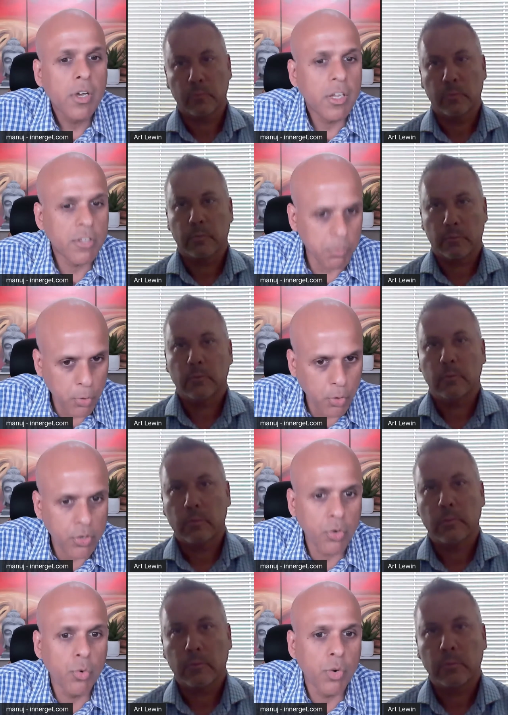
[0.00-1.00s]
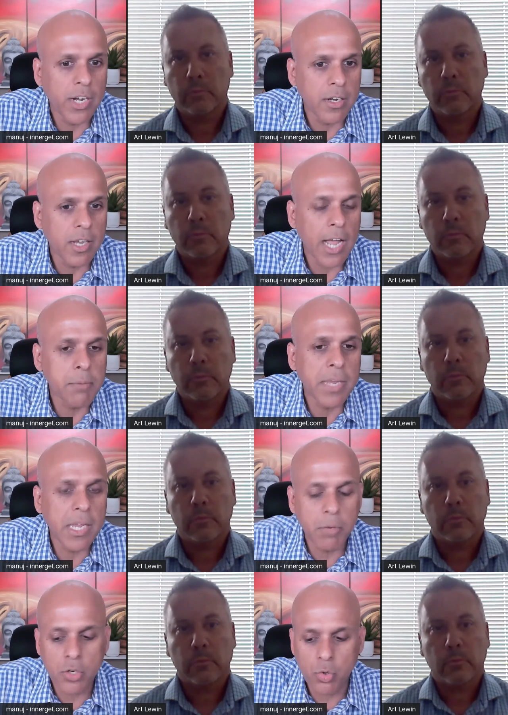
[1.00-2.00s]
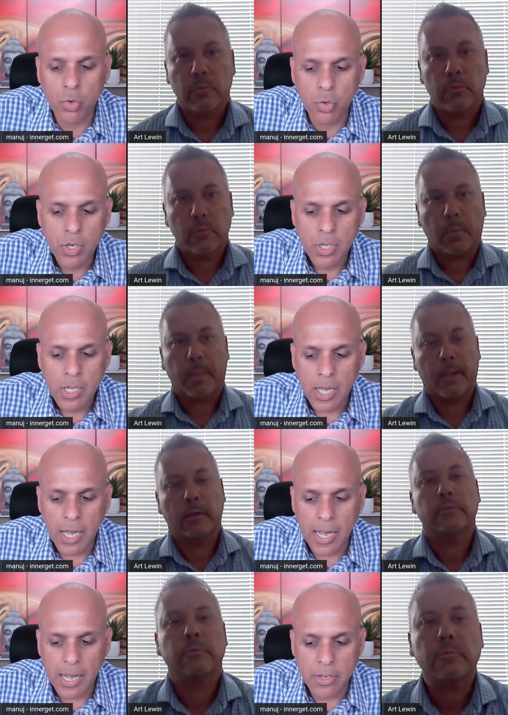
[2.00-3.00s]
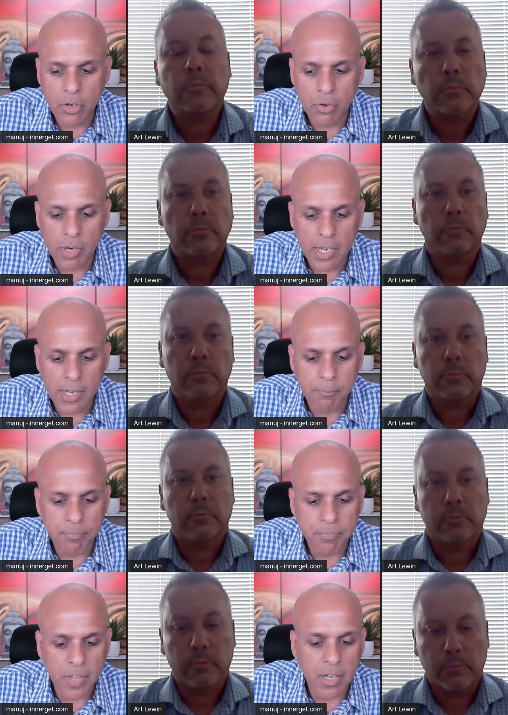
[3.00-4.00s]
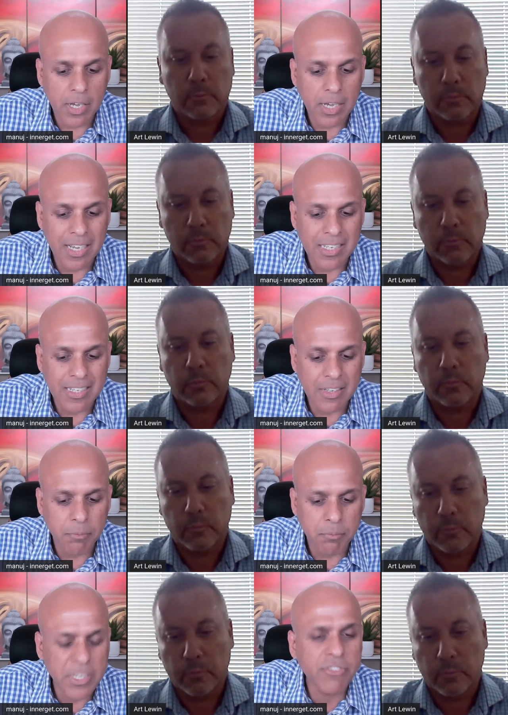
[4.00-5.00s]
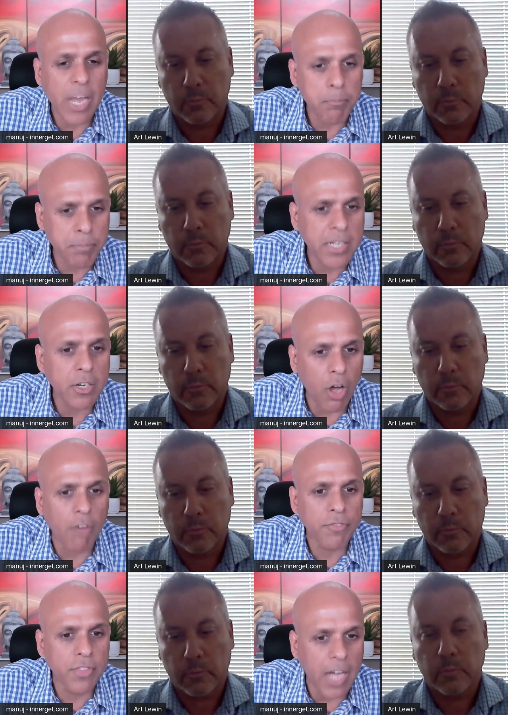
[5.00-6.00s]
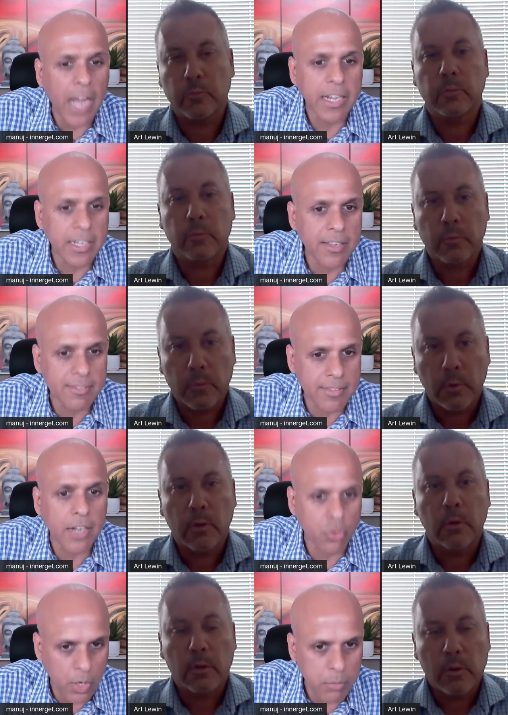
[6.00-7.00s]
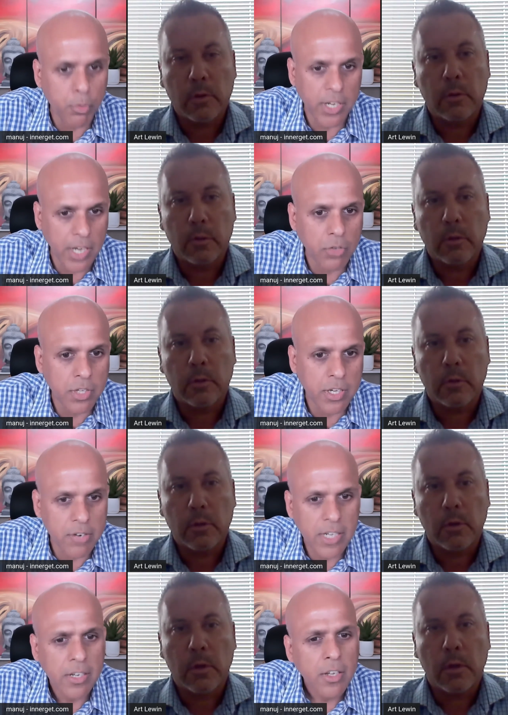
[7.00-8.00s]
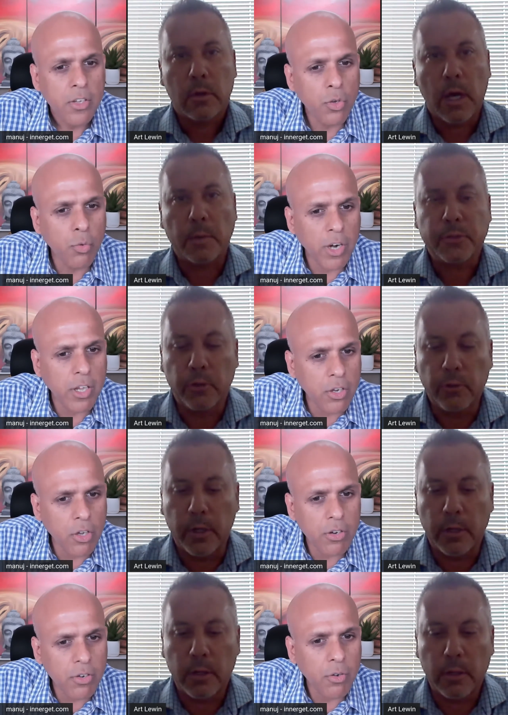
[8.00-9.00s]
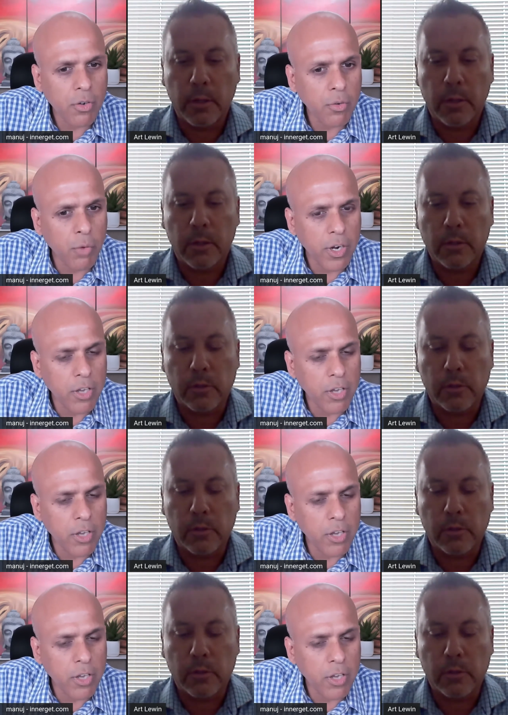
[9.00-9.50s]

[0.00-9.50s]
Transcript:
Speaker 1: support you and and be able to uh, you know um, uh, be champion of the ideas that you are putting out there, right? So what Absolutely. are your what are